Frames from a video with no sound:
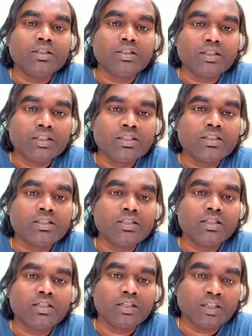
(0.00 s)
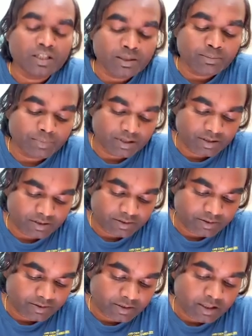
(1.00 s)
each number,
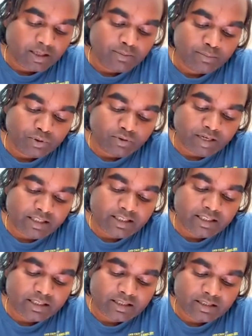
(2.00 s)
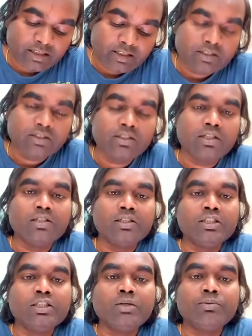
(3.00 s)
provided the
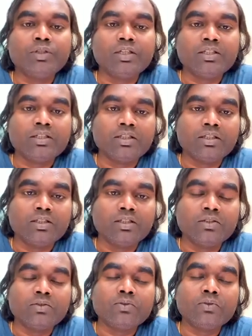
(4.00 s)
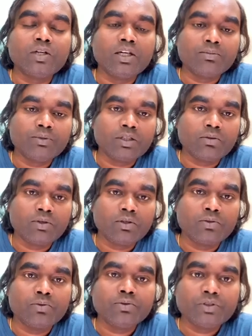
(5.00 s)
denominator should not be equal
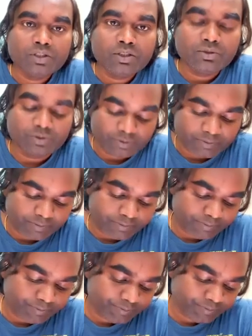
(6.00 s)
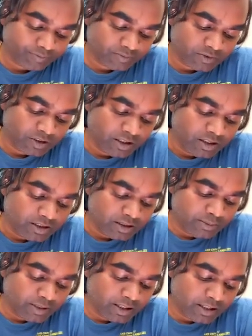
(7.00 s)
to 0.
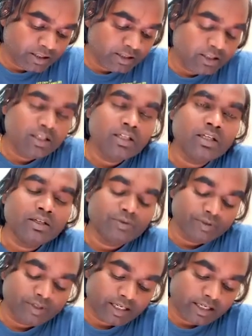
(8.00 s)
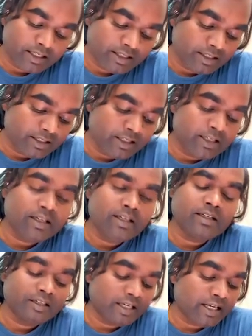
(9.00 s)
Similarly, we can
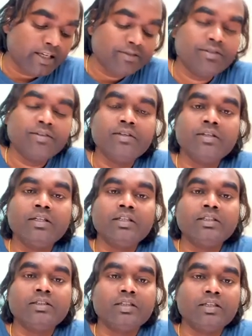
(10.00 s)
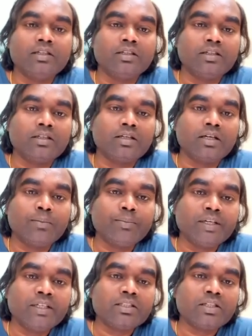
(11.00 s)
have the
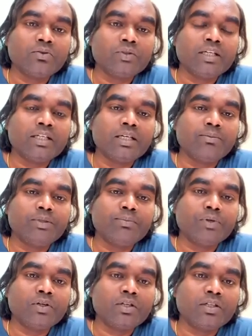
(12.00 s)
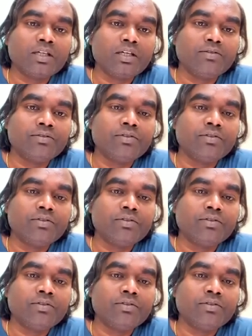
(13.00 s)
complex conjugate of the product of